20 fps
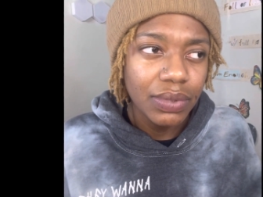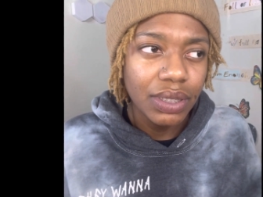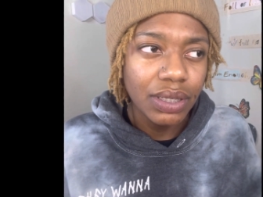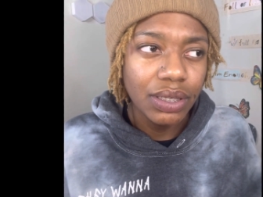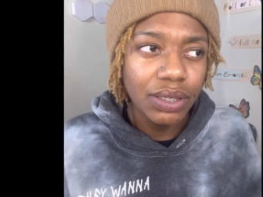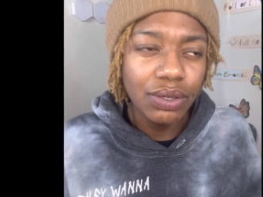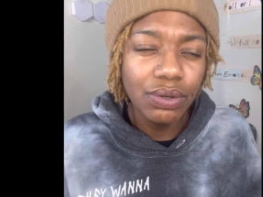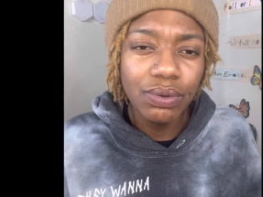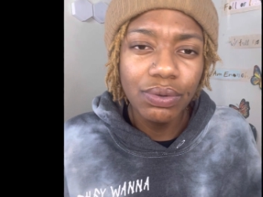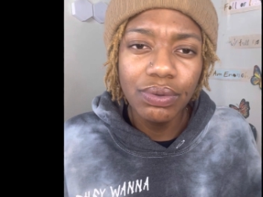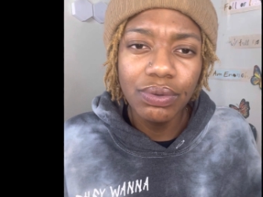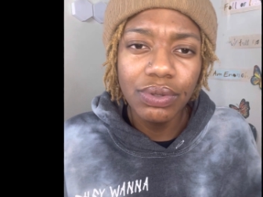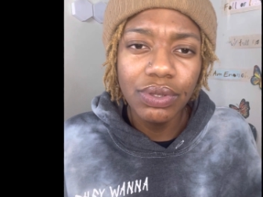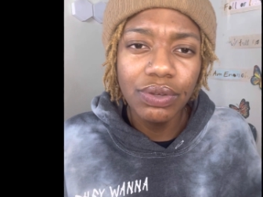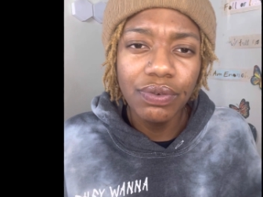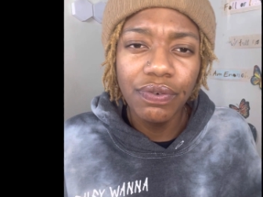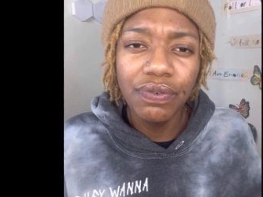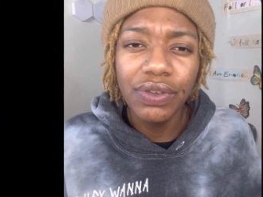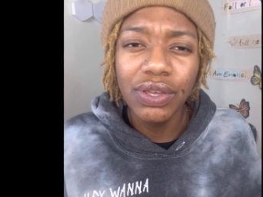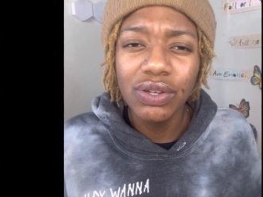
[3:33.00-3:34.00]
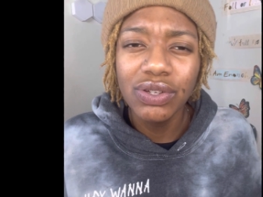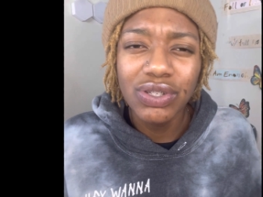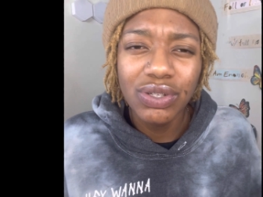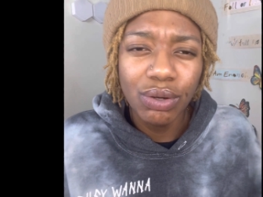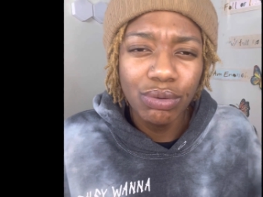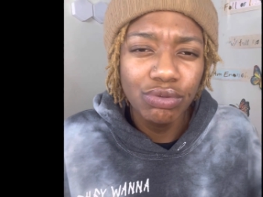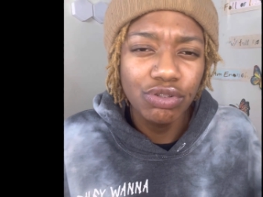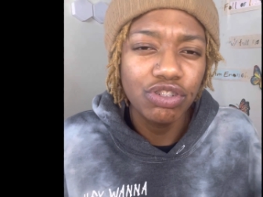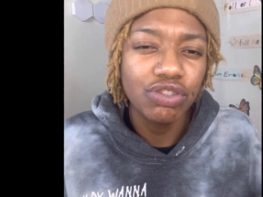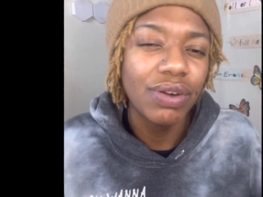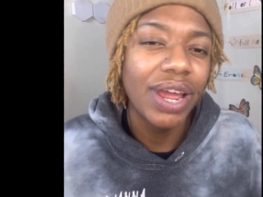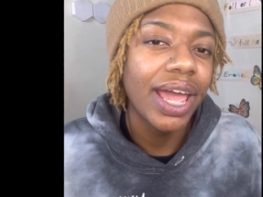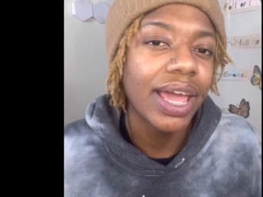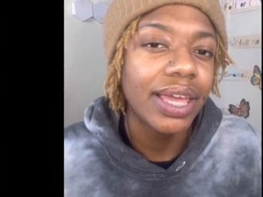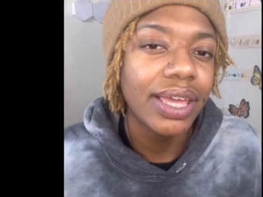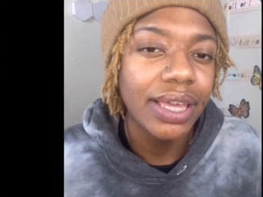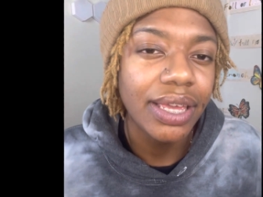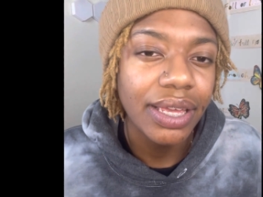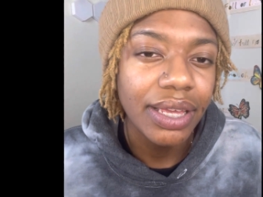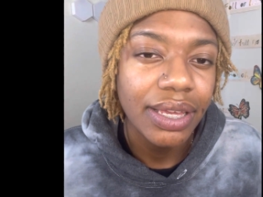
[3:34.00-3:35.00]
you you feel so
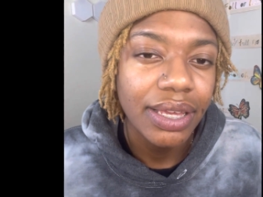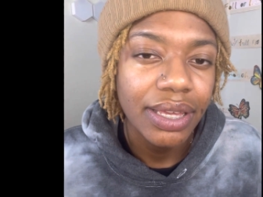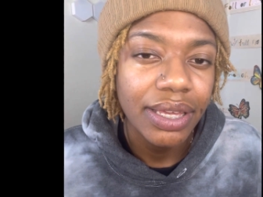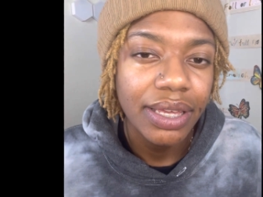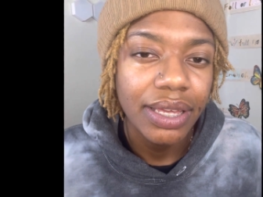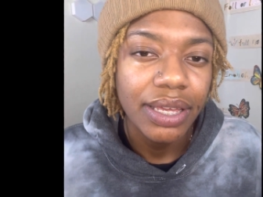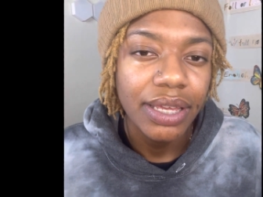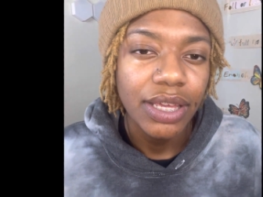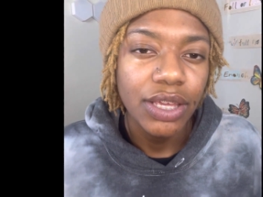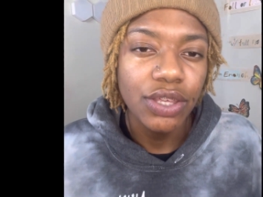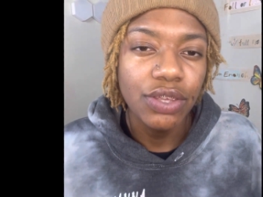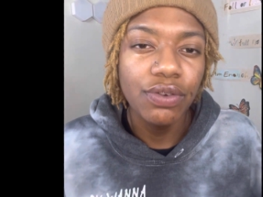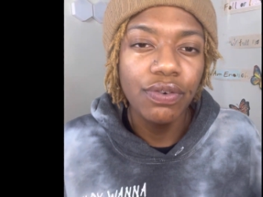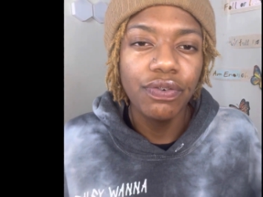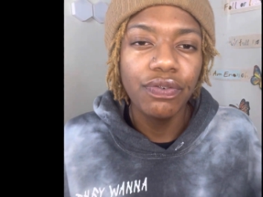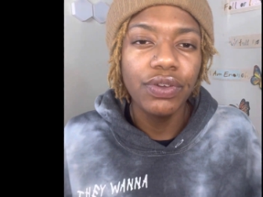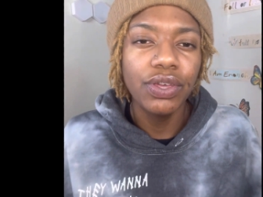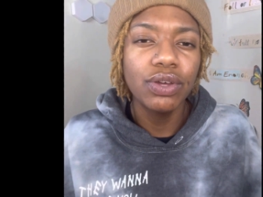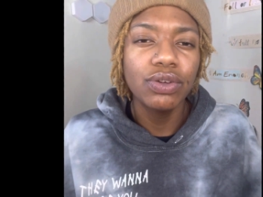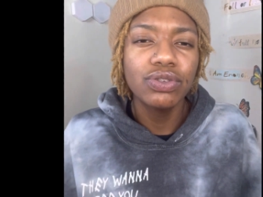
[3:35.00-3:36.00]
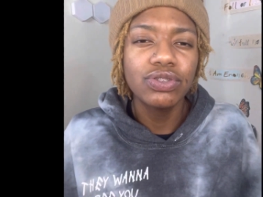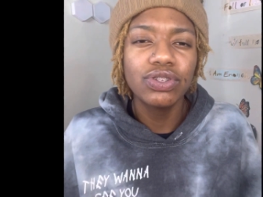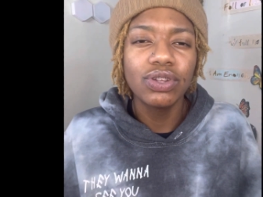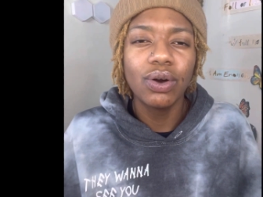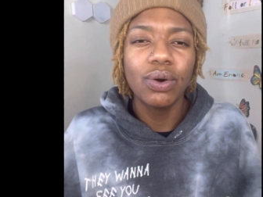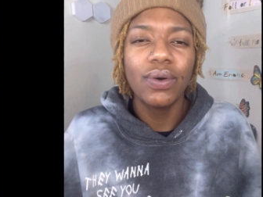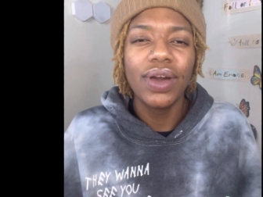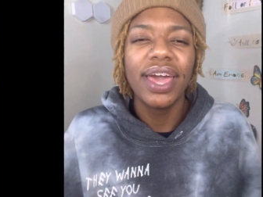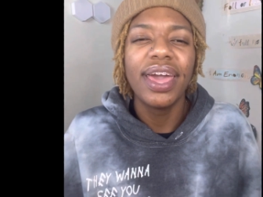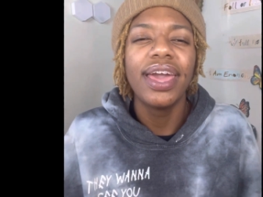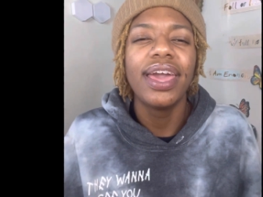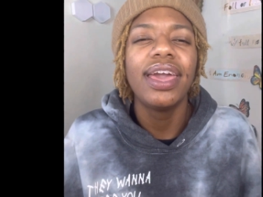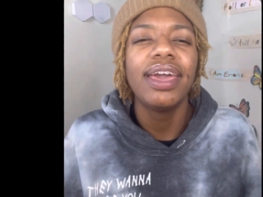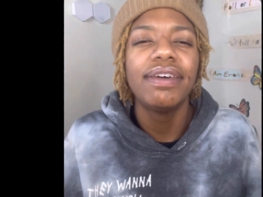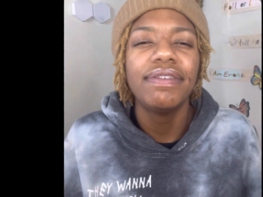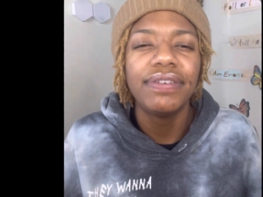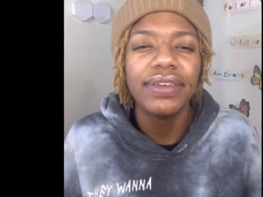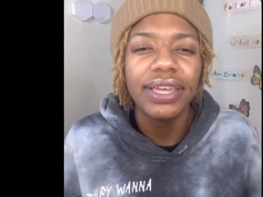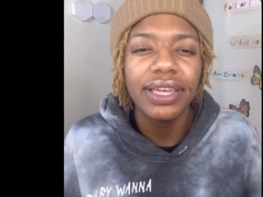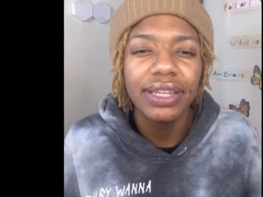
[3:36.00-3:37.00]
draggy. You feel so
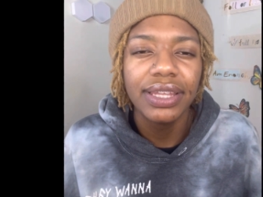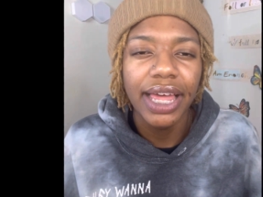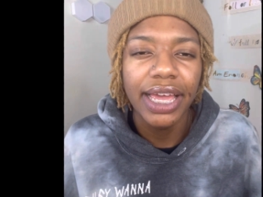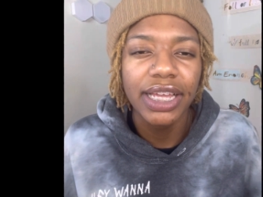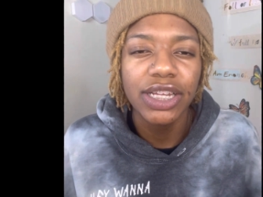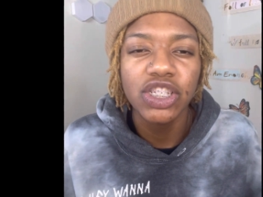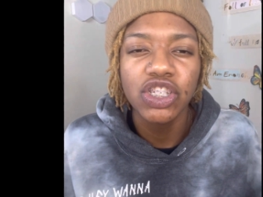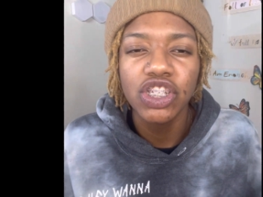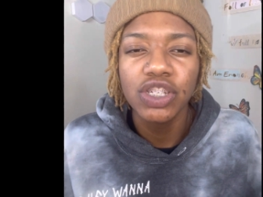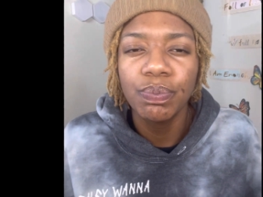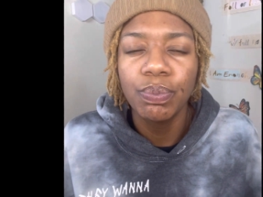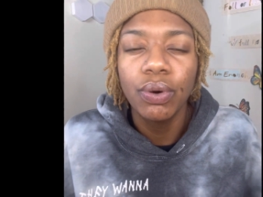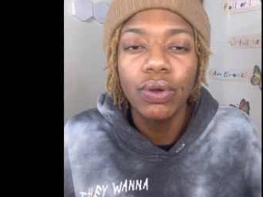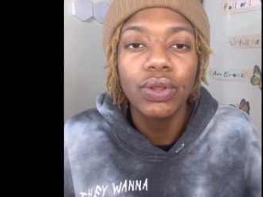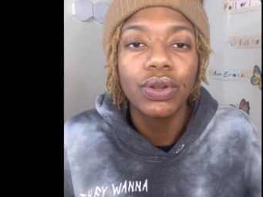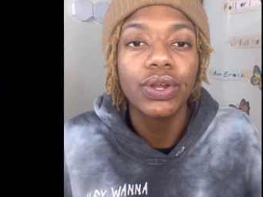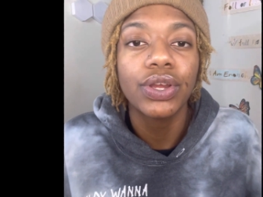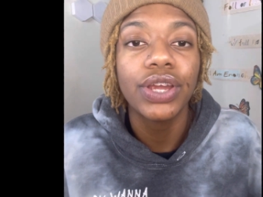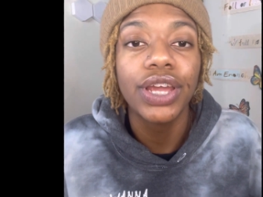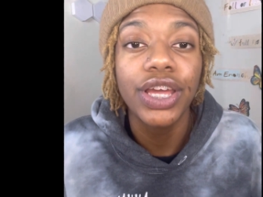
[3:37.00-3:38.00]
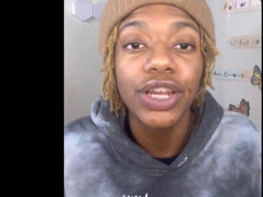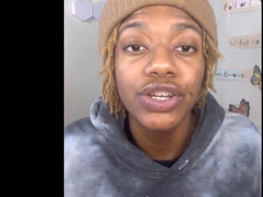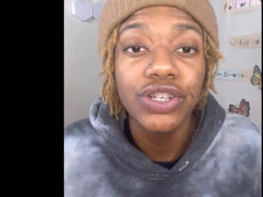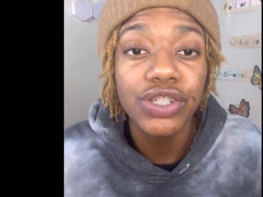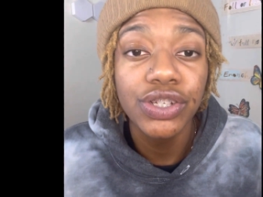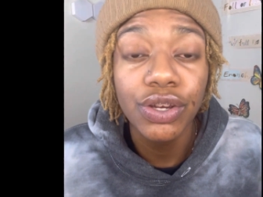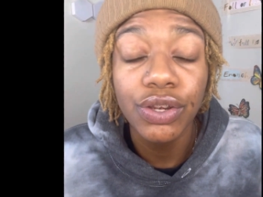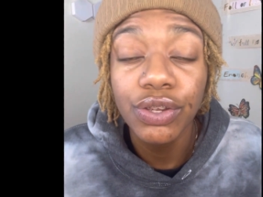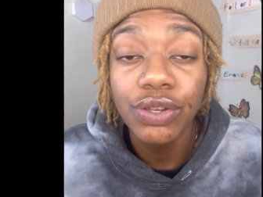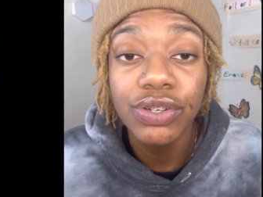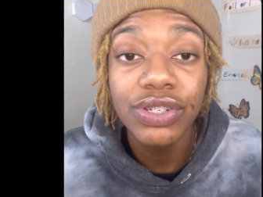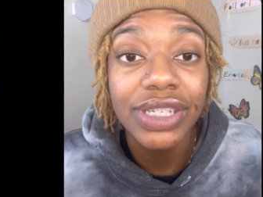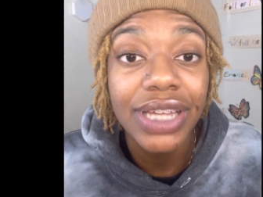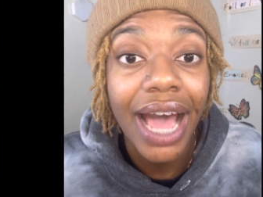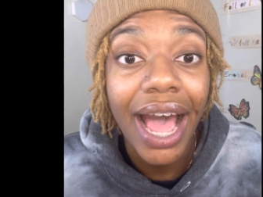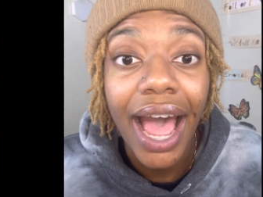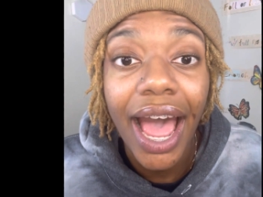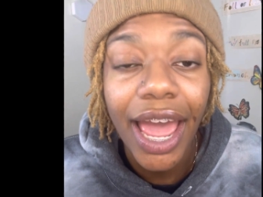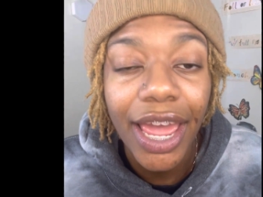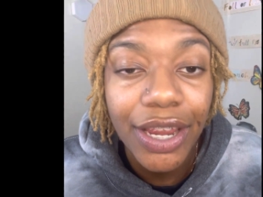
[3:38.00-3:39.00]
heavy, like it's just pulling on your energy or you're
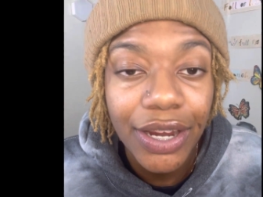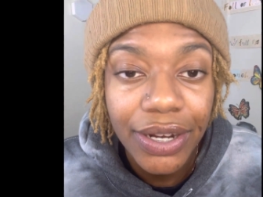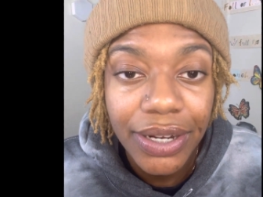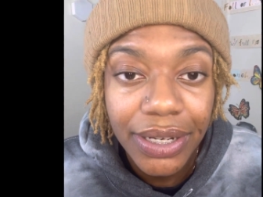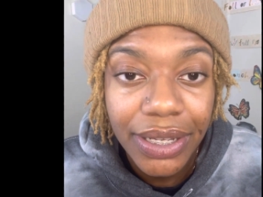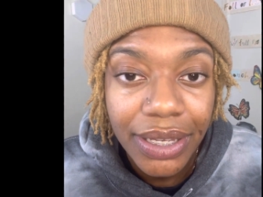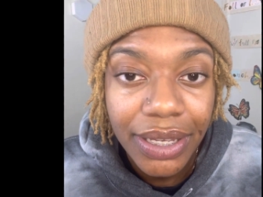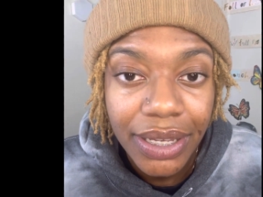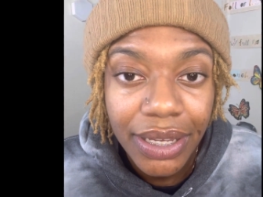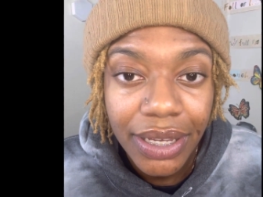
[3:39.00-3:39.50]
tired.